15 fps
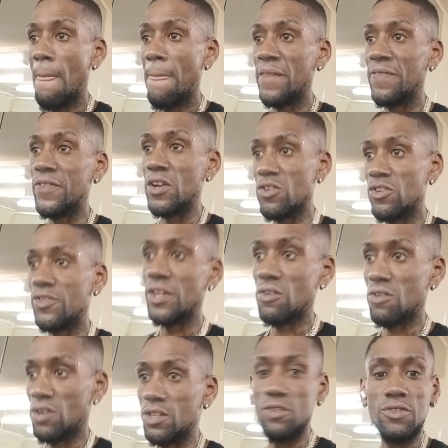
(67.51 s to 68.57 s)
They're they're
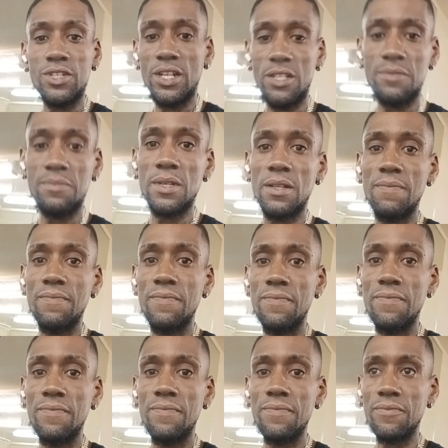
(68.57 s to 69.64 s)
under judgment.
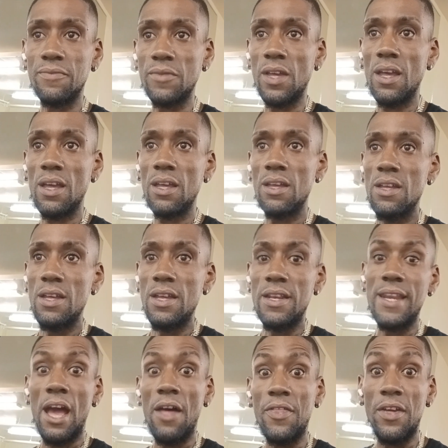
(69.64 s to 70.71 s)
Okay.
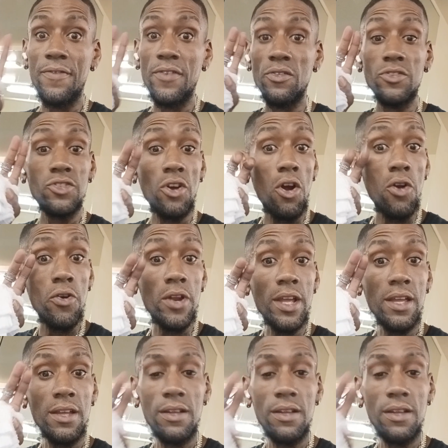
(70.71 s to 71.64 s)
Now they feel sorry.